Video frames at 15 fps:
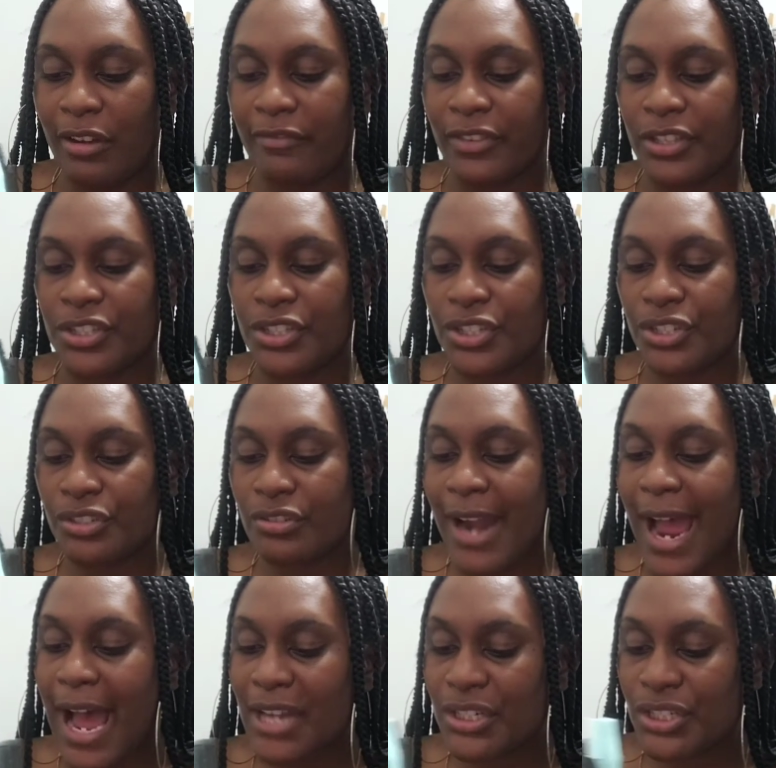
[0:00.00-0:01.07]
out of the
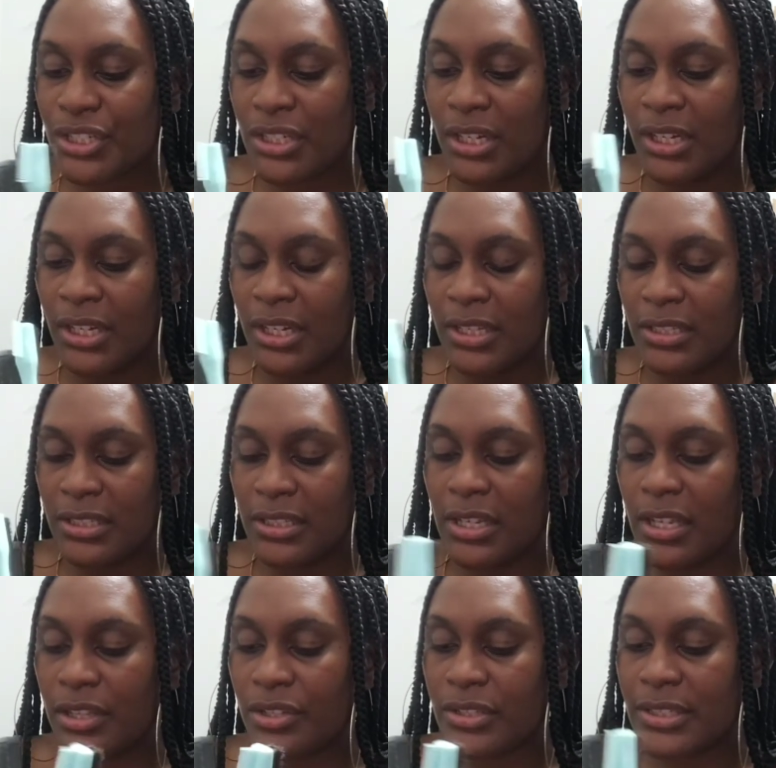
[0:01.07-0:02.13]
trash
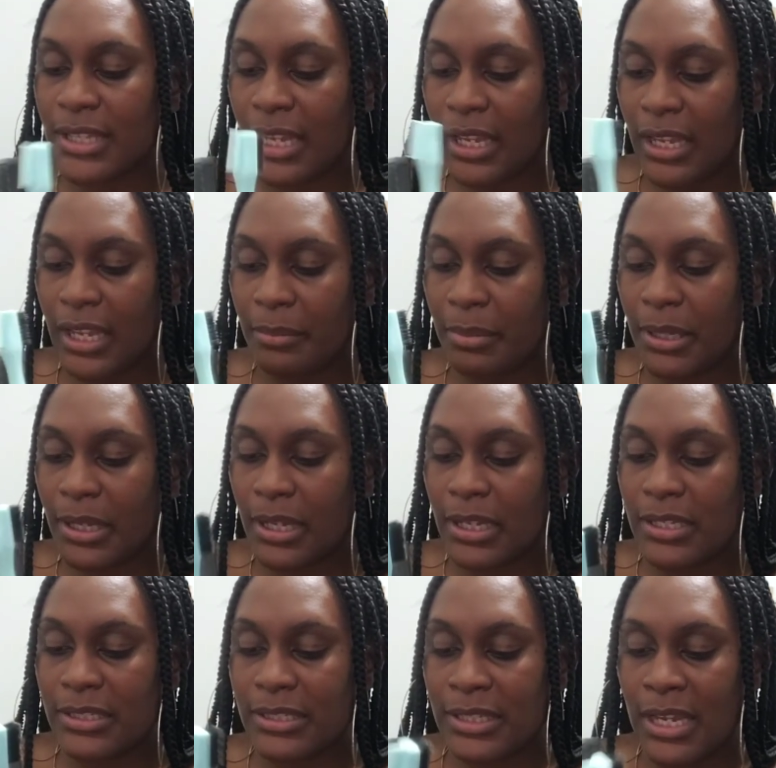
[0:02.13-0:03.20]
the other day
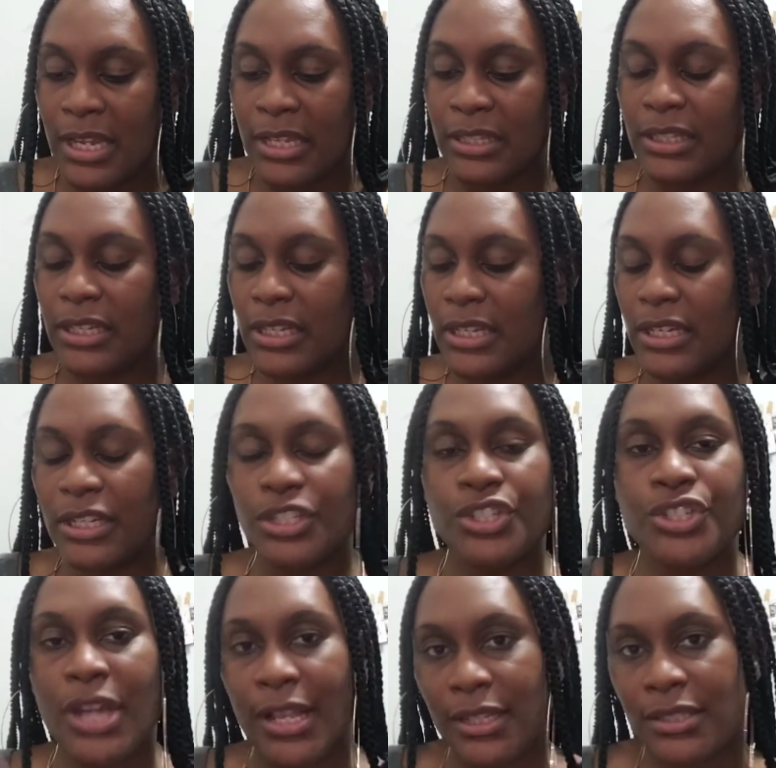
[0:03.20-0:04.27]
because the
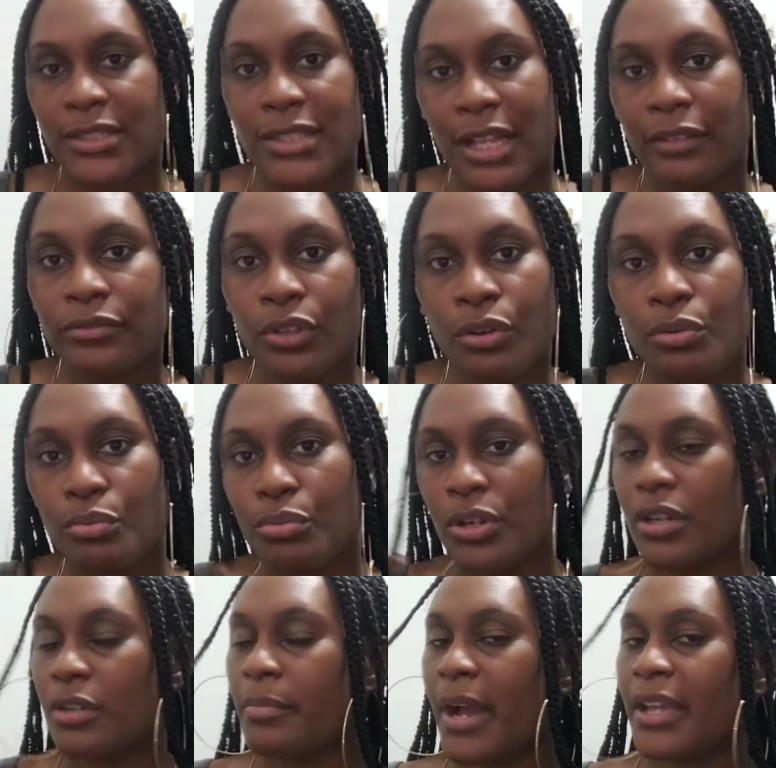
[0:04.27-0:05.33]
gel itself don't
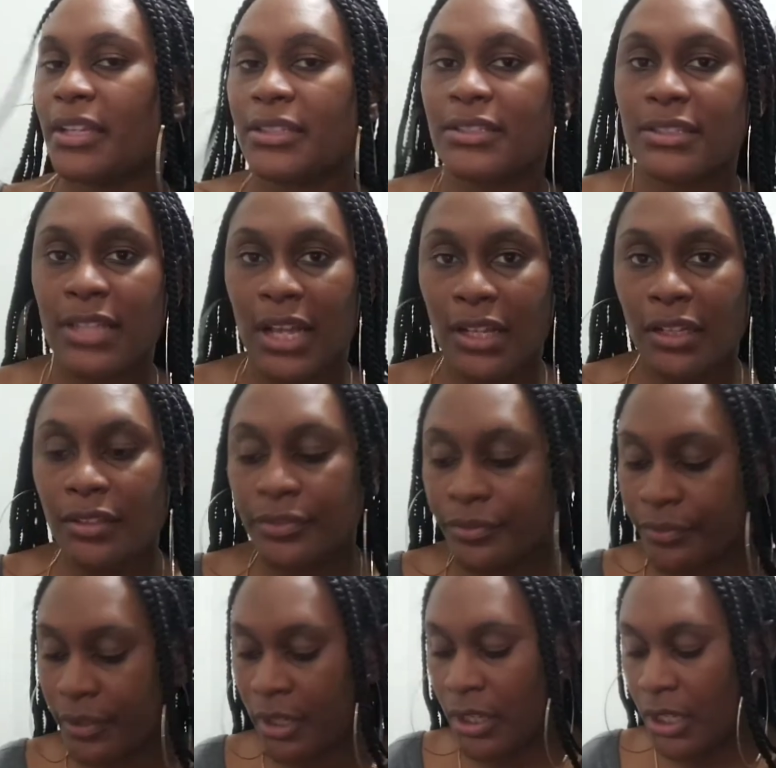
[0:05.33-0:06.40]
work by
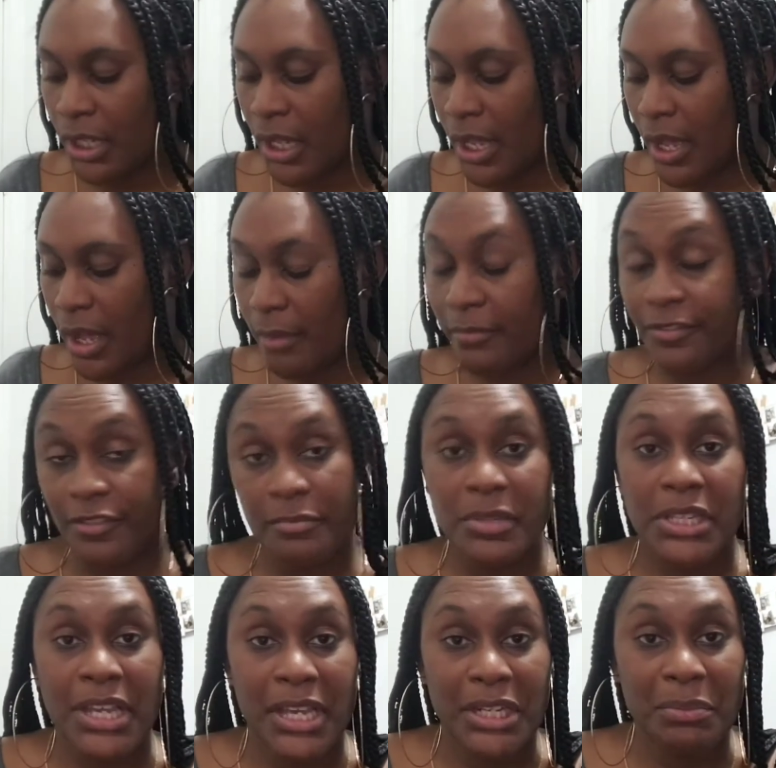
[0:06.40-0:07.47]
itself for
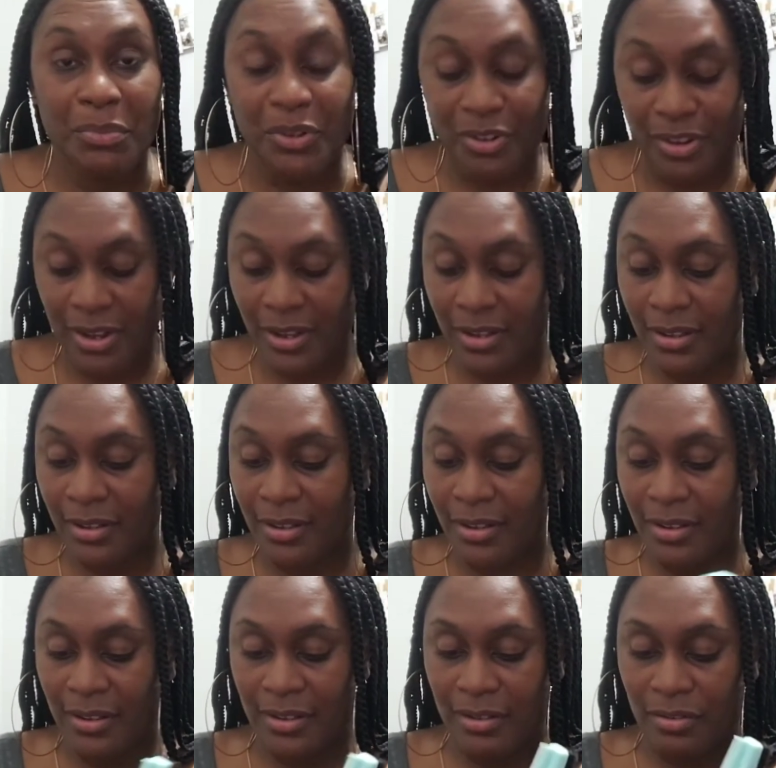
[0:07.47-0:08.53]
me anymore,
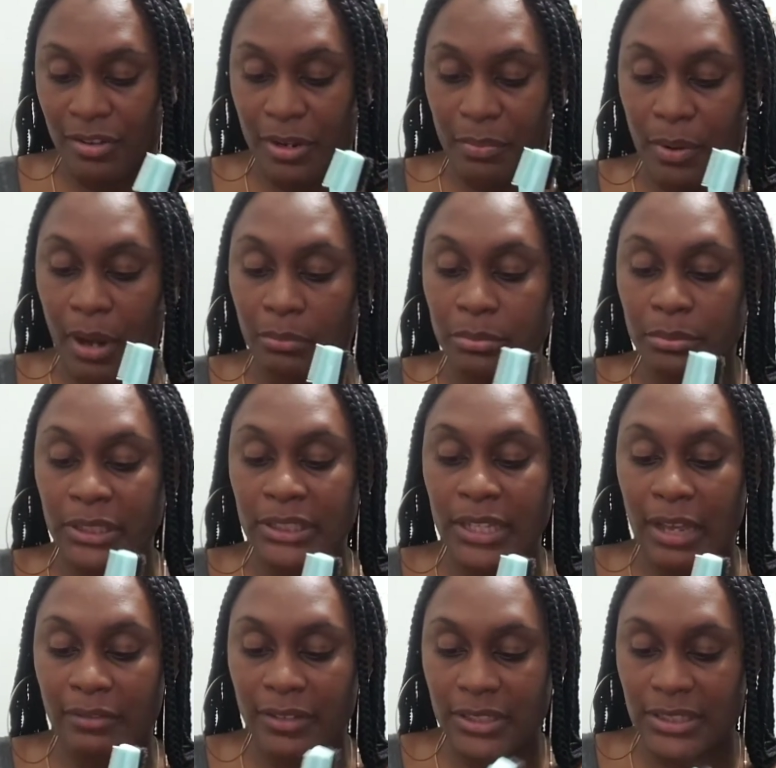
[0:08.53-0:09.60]
or it probably
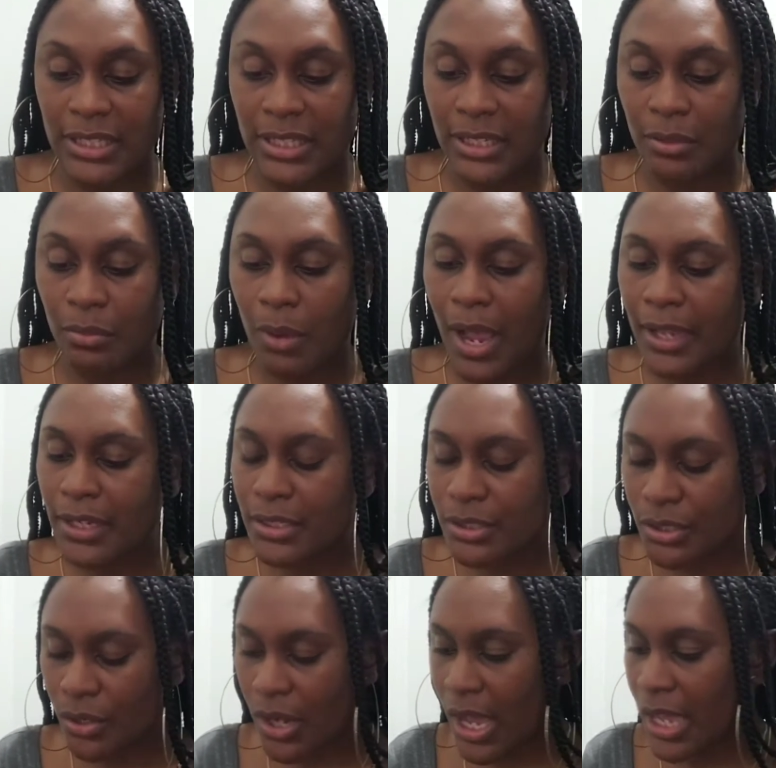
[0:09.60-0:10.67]
never did. Why is it
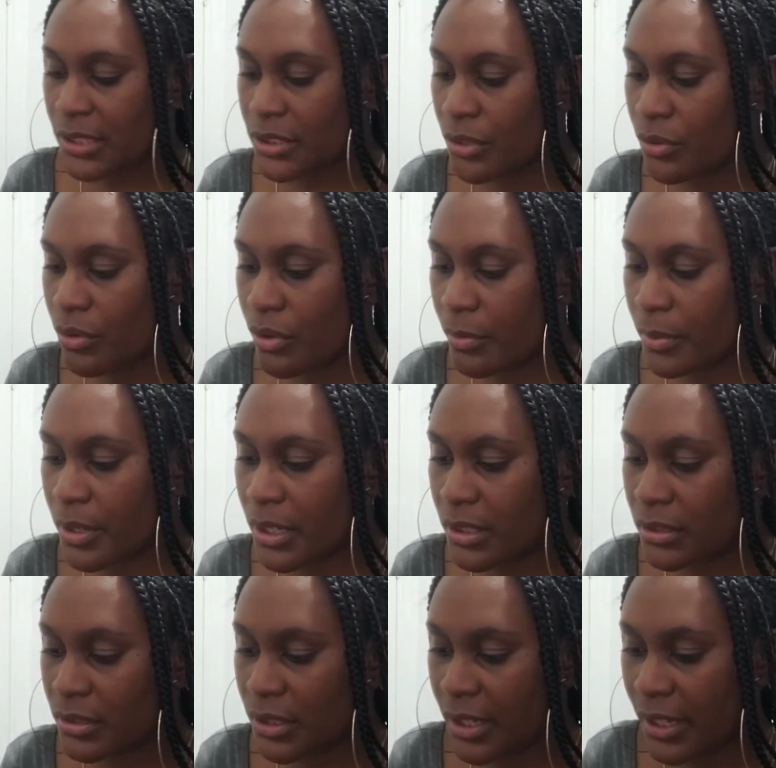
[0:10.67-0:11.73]
so hard to
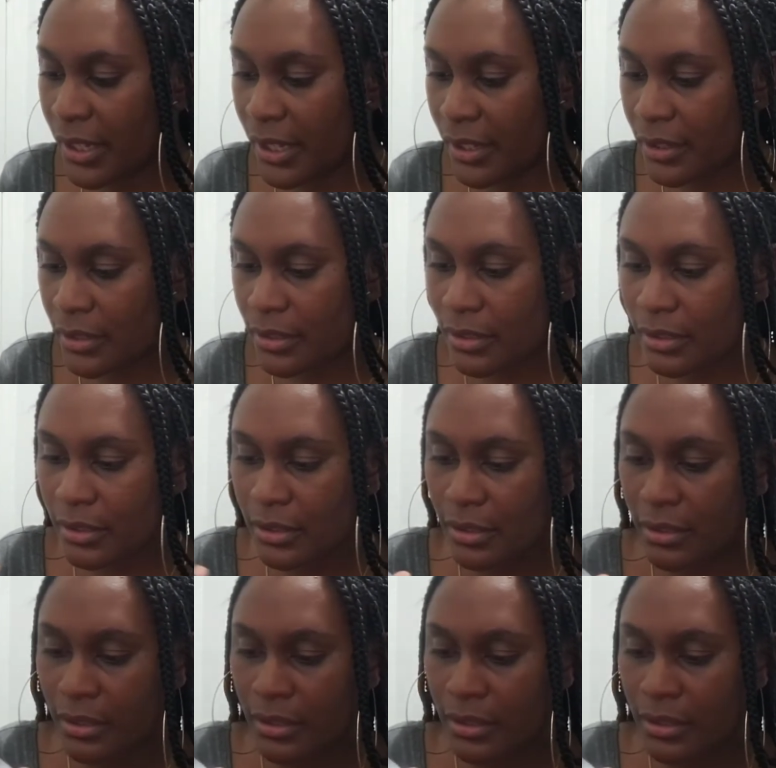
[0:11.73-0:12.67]
open? The heck?